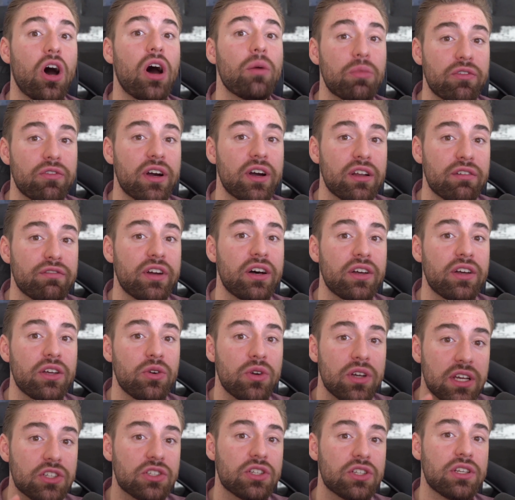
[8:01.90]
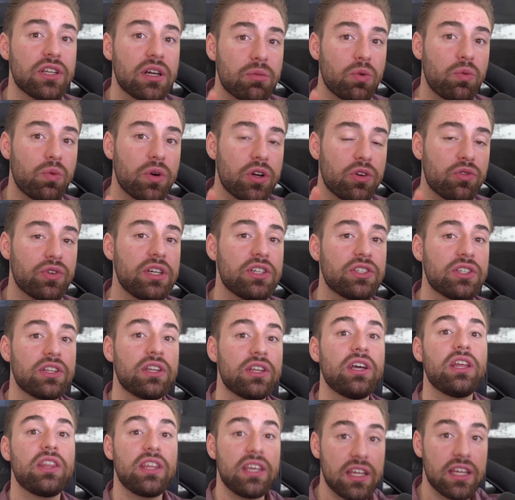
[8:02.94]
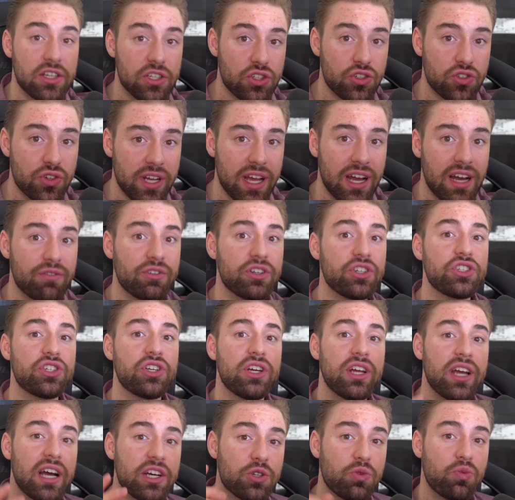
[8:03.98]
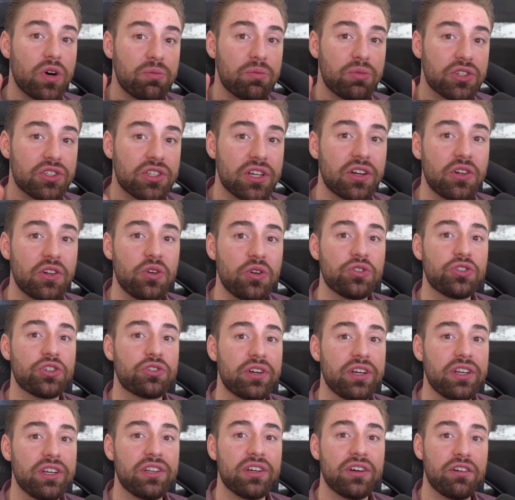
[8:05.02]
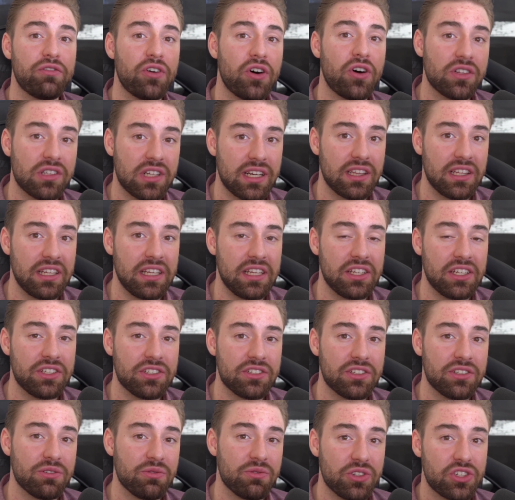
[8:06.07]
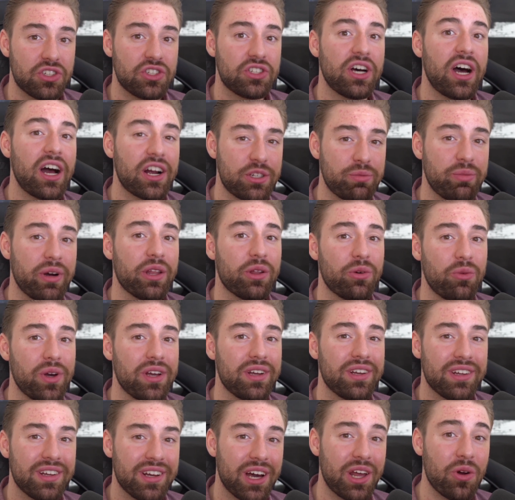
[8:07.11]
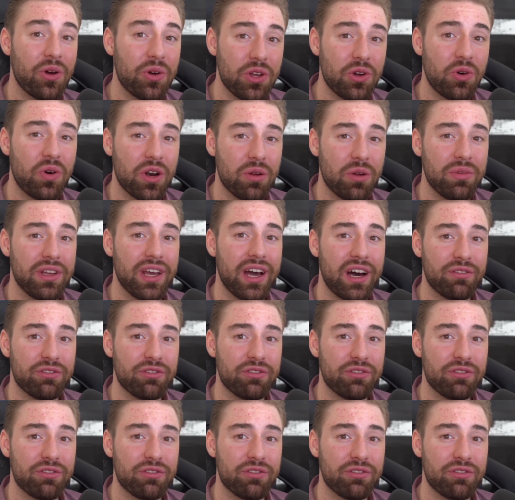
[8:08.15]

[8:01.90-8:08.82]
Not providing value is the number one reason the industry average has a 1% closing rate of online leads, which sucks, by the way. I know you don't want to be